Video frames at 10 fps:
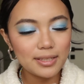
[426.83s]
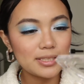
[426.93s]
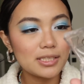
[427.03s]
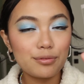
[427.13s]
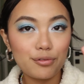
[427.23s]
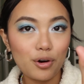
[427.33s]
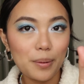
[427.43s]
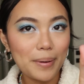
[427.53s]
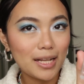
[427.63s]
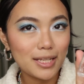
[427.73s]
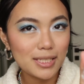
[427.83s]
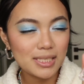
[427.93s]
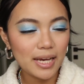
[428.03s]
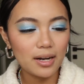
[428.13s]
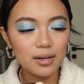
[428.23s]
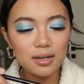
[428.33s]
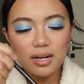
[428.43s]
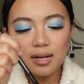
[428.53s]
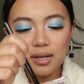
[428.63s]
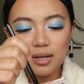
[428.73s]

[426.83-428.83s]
This is from Alacer.